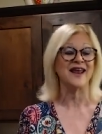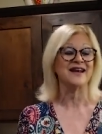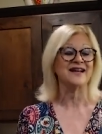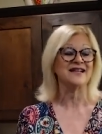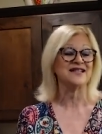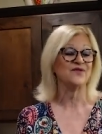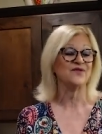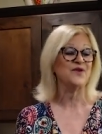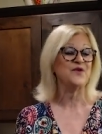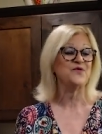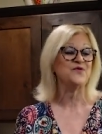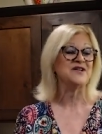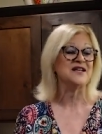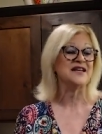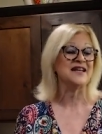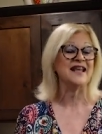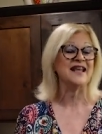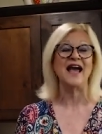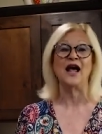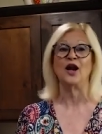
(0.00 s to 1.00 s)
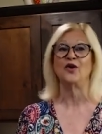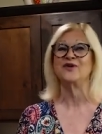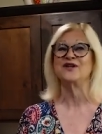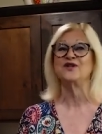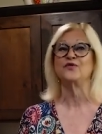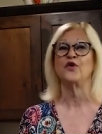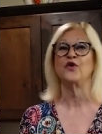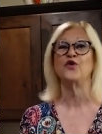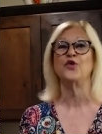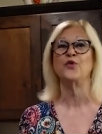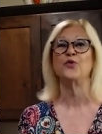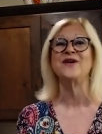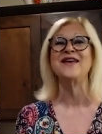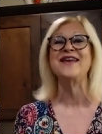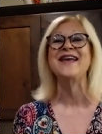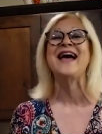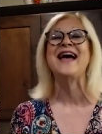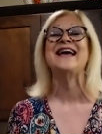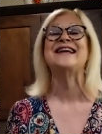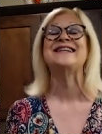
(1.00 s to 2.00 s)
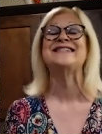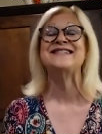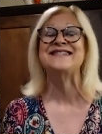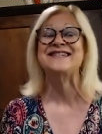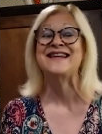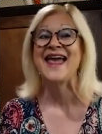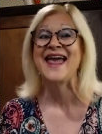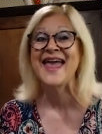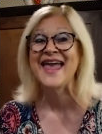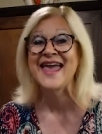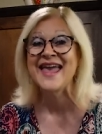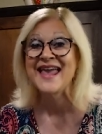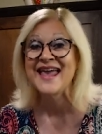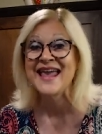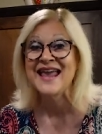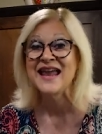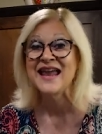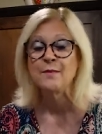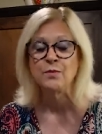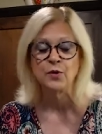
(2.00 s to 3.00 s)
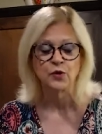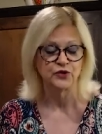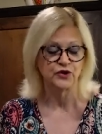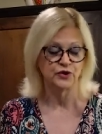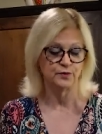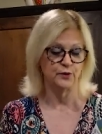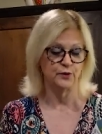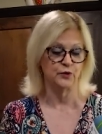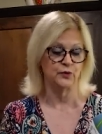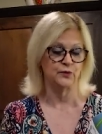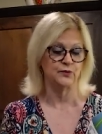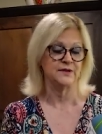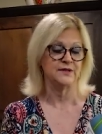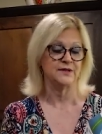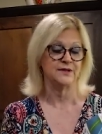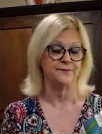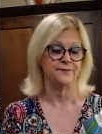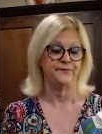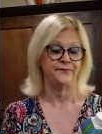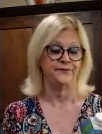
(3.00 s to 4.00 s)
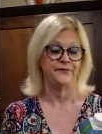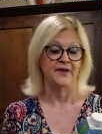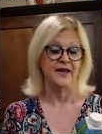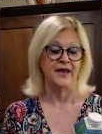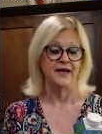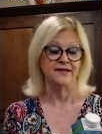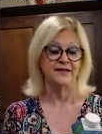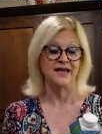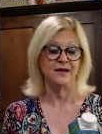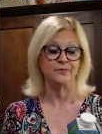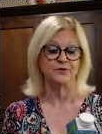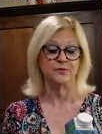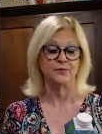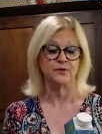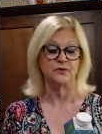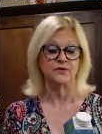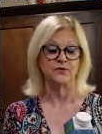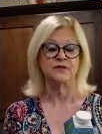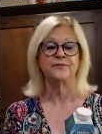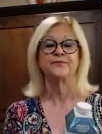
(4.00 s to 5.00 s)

And it's 15 calories for 3 tablespoons. Tablespoons.